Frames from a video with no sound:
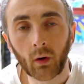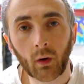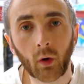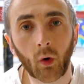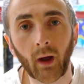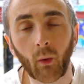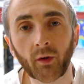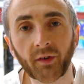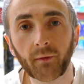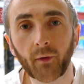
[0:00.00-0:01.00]
Cool, now
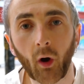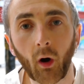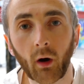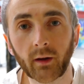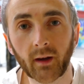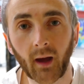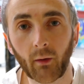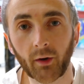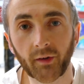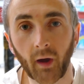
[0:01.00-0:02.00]
once you've caught your
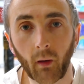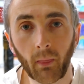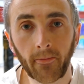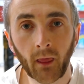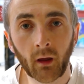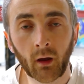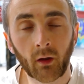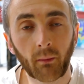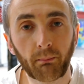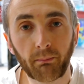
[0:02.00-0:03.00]
carousel,
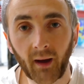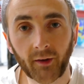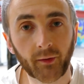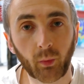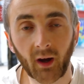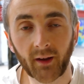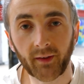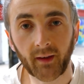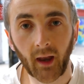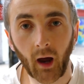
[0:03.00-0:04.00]
the best way
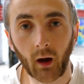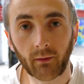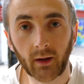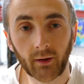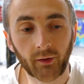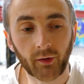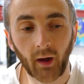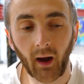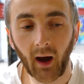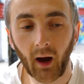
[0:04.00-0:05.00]
to get out of it is just
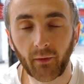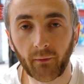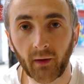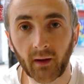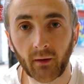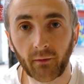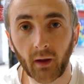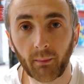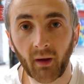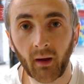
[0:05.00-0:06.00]
half a finger
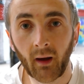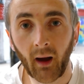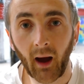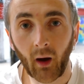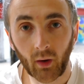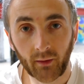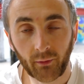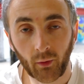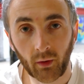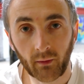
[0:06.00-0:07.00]
flip out in
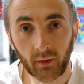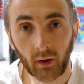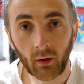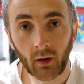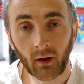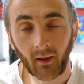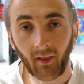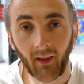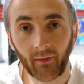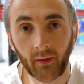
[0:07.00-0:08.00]
front of you,
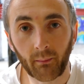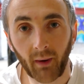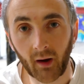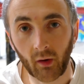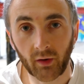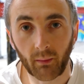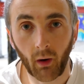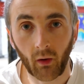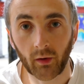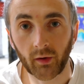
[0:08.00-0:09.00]
landing back on your
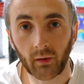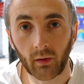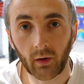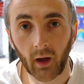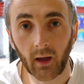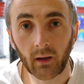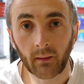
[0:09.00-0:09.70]
balls, okay?